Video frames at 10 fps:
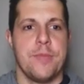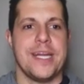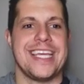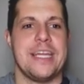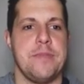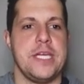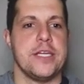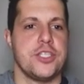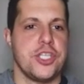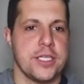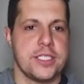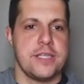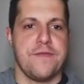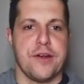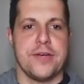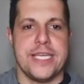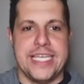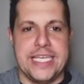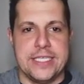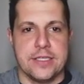but it can be adjusted very
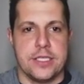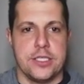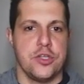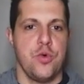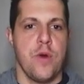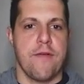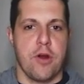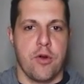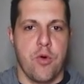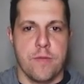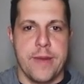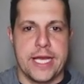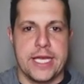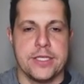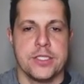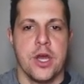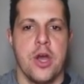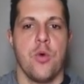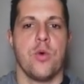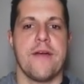easily to whoever our quarterback is,
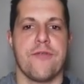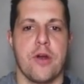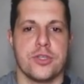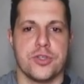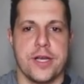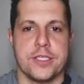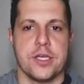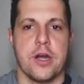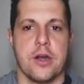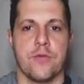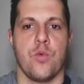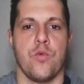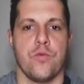whatever our strengths are,